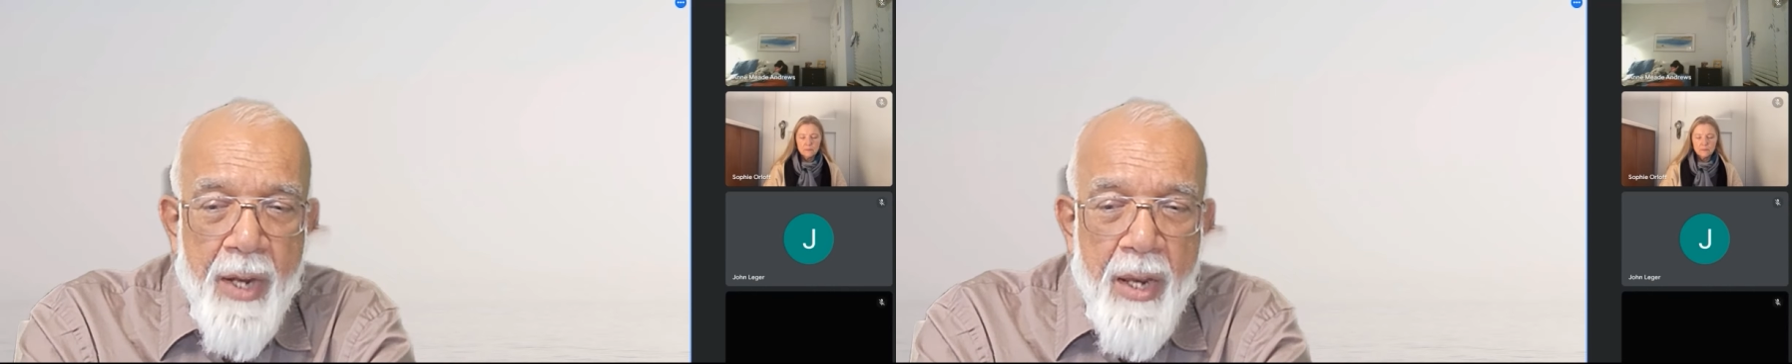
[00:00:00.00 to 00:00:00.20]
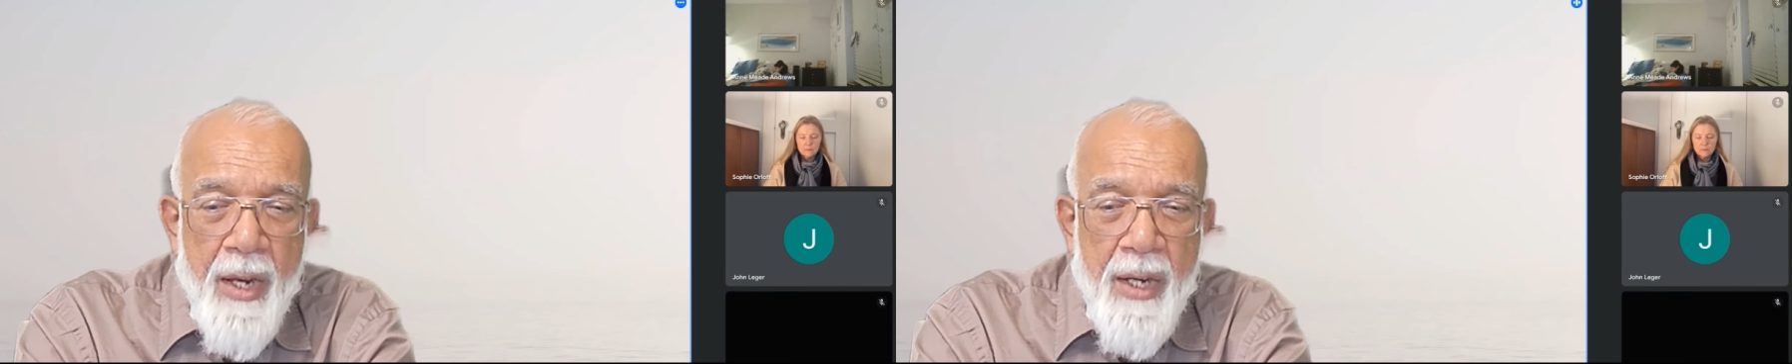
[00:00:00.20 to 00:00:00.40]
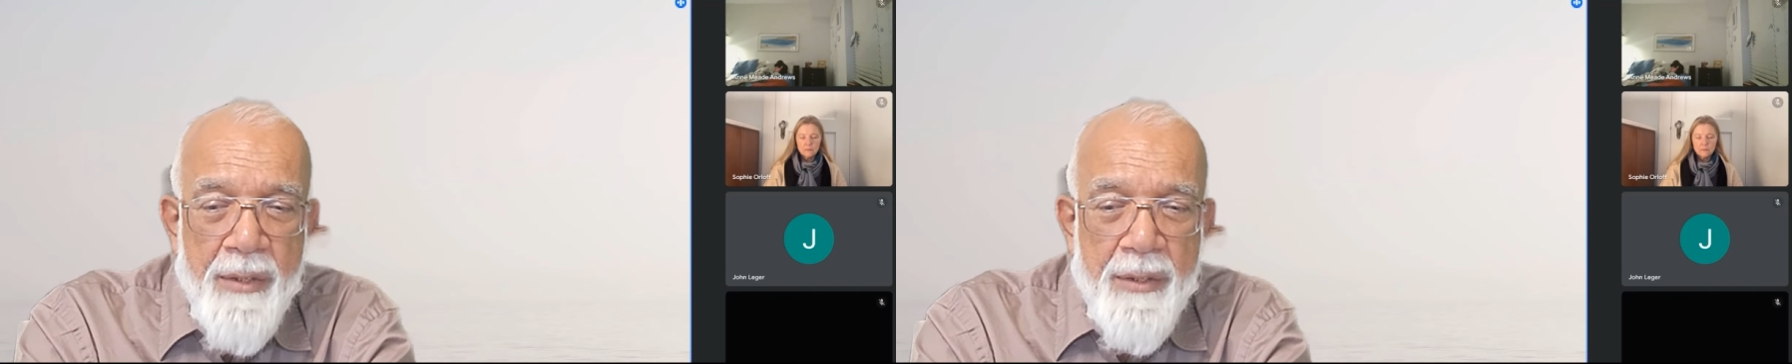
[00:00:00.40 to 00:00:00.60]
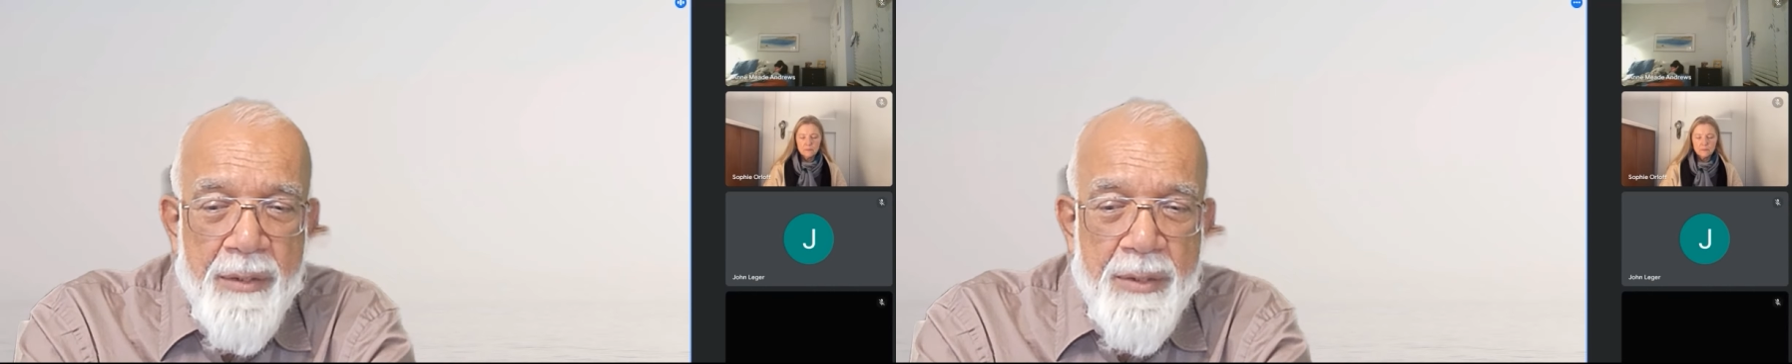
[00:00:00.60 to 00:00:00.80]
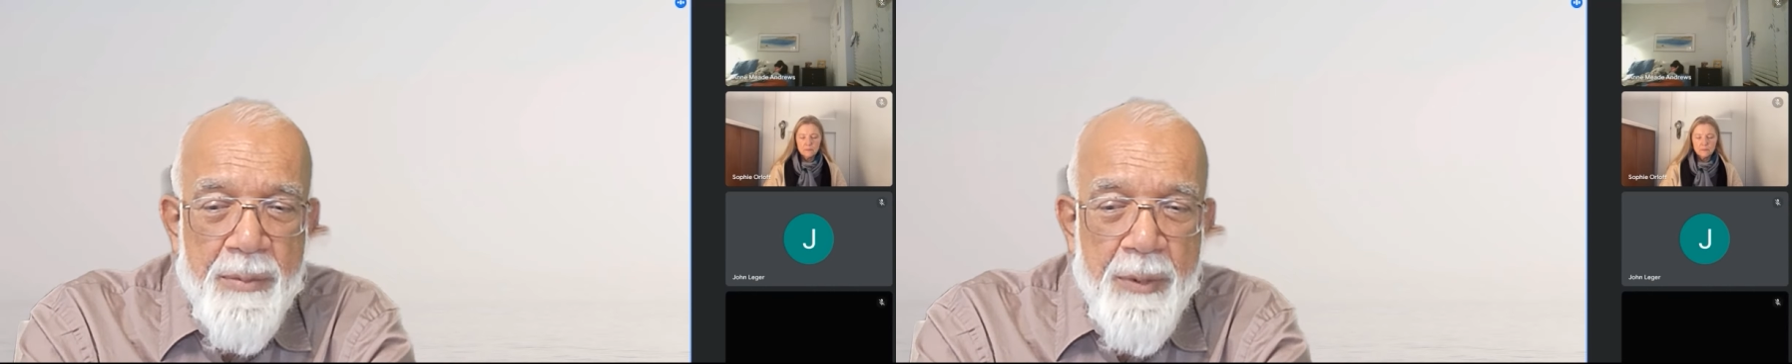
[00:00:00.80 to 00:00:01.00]
and
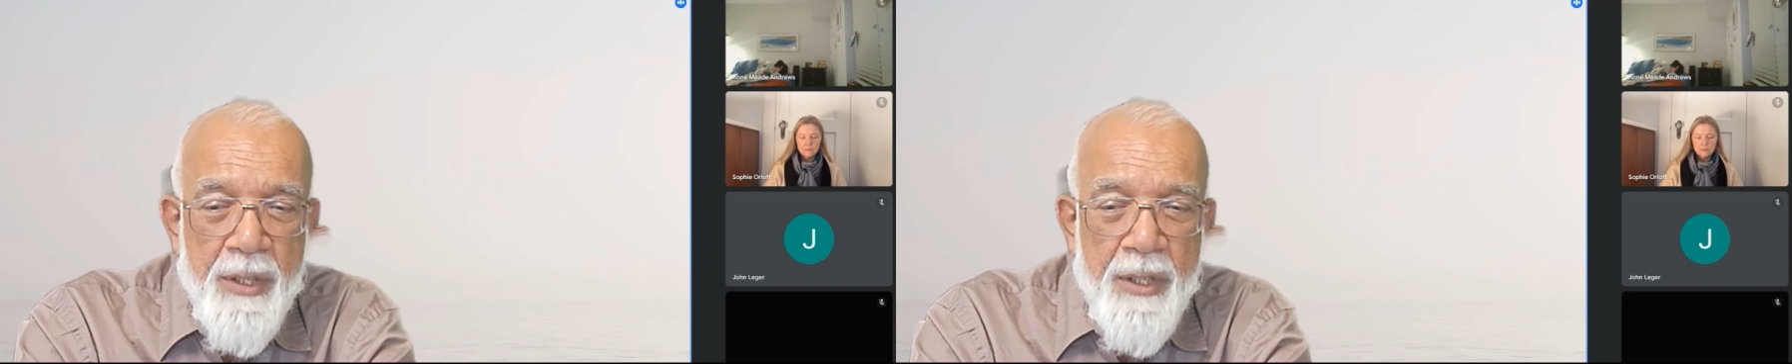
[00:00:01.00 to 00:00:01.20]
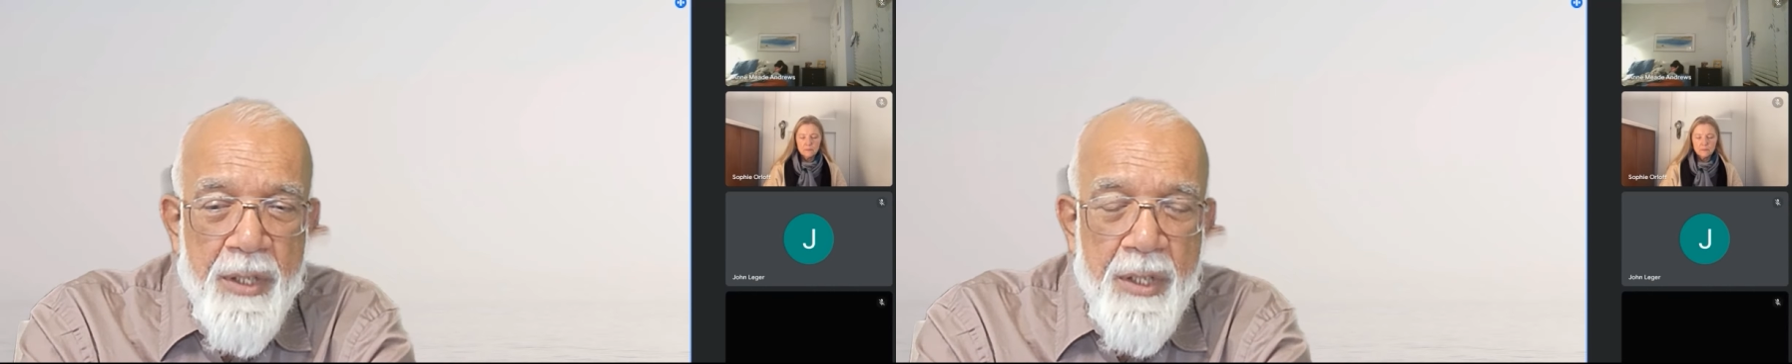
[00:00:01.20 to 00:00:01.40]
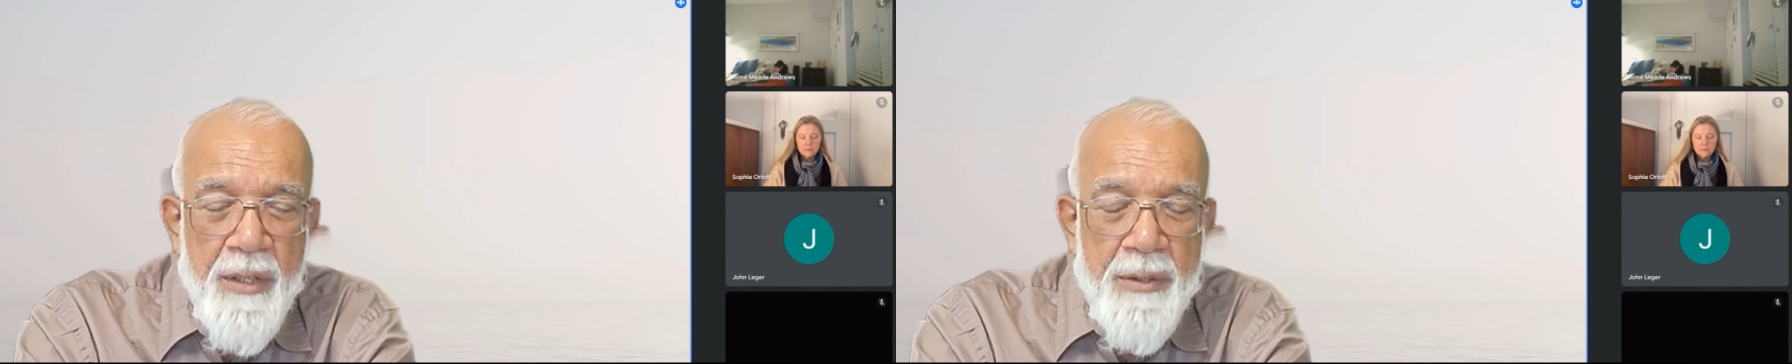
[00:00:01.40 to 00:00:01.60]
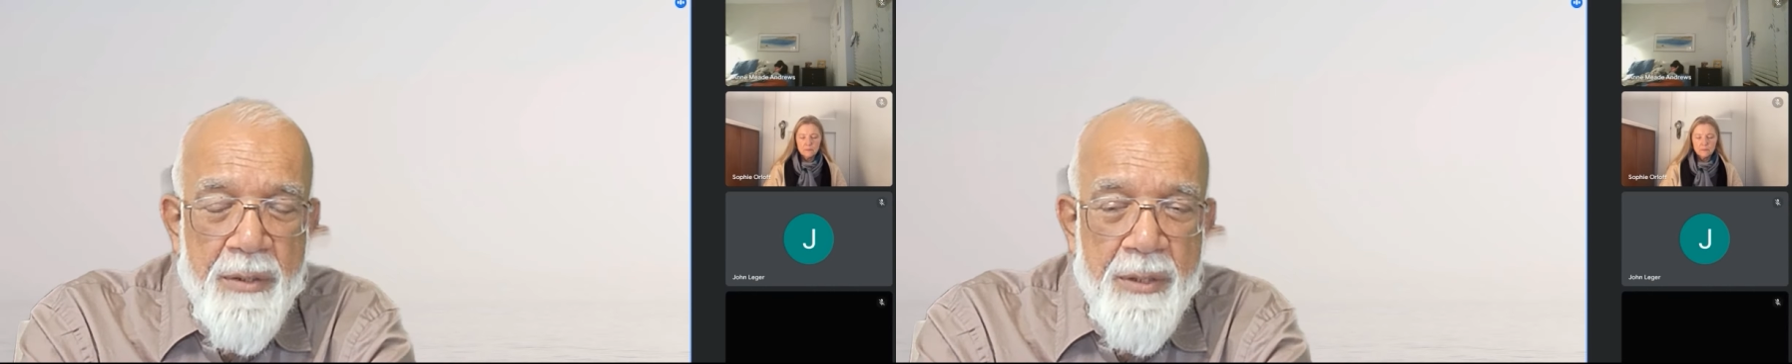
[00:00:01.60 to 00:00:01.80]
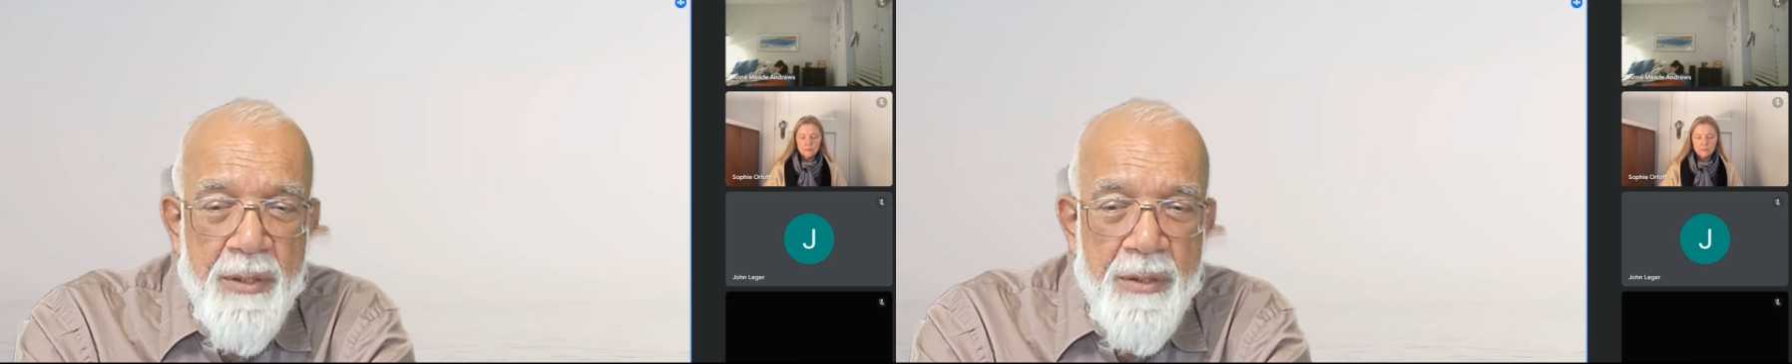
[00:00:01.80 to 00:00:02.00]

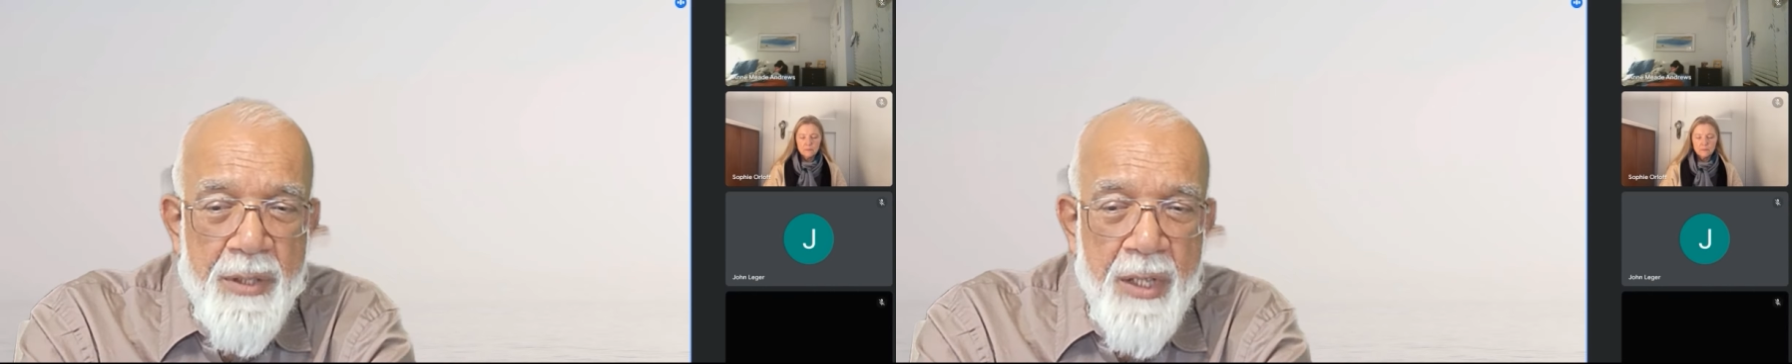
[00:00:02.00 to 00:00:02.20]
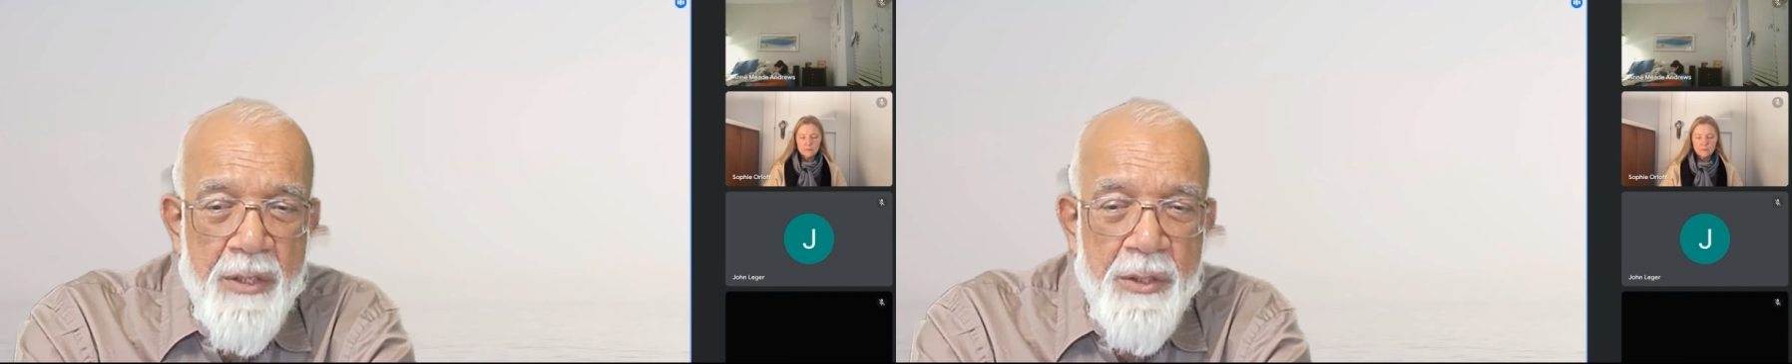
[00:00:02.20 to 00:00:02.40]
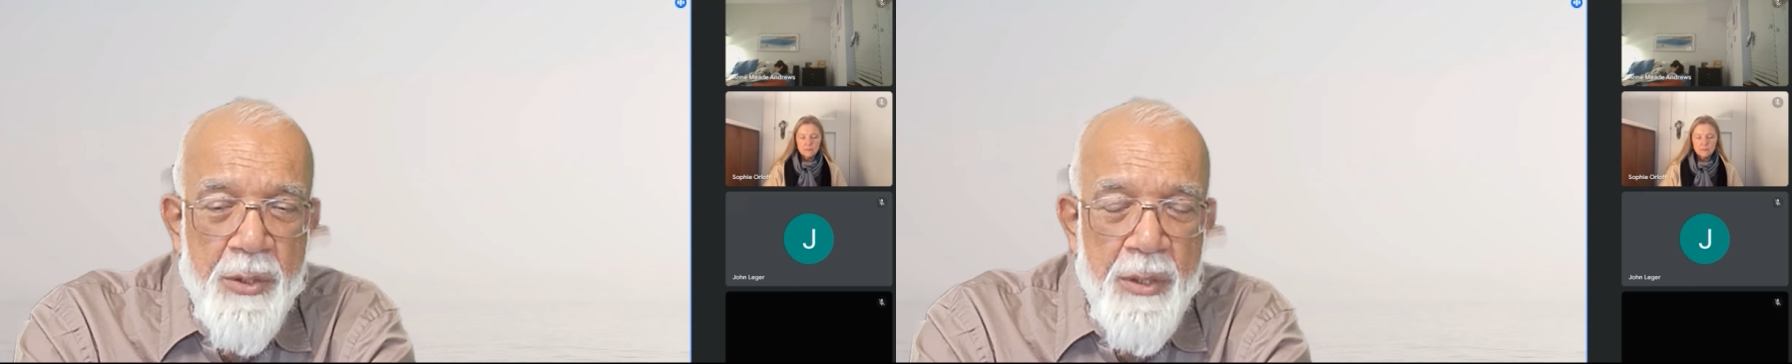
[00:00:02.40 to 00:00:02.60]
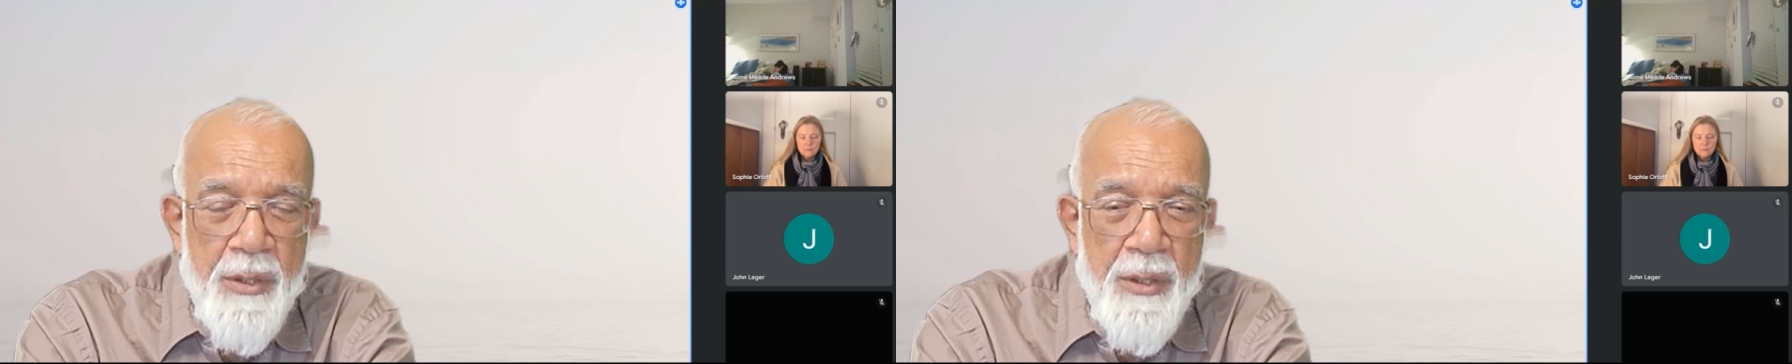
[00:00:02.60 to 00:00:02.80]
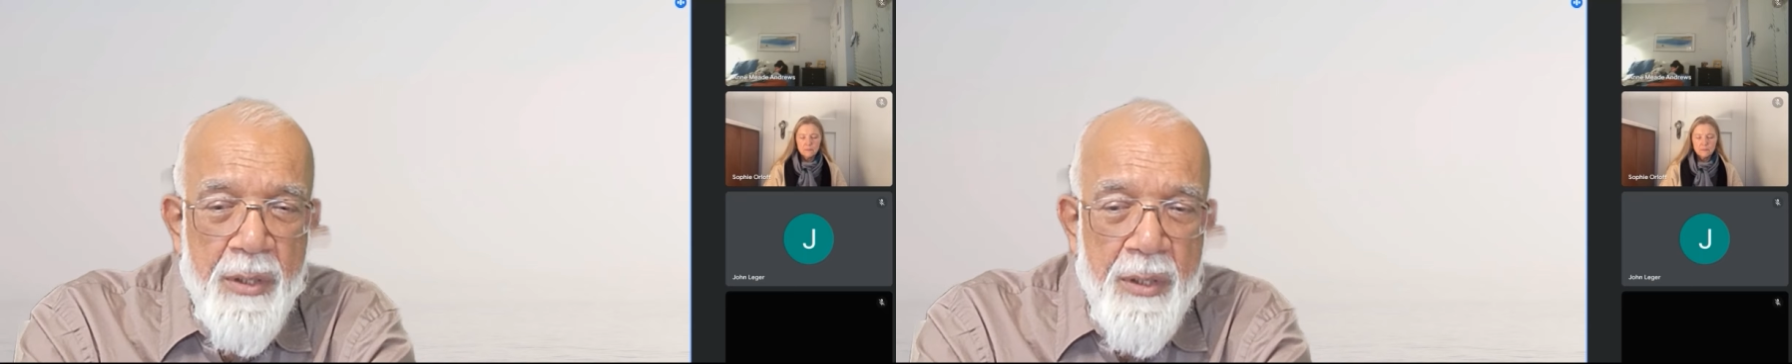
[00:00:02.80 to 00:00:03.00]
experience sensation,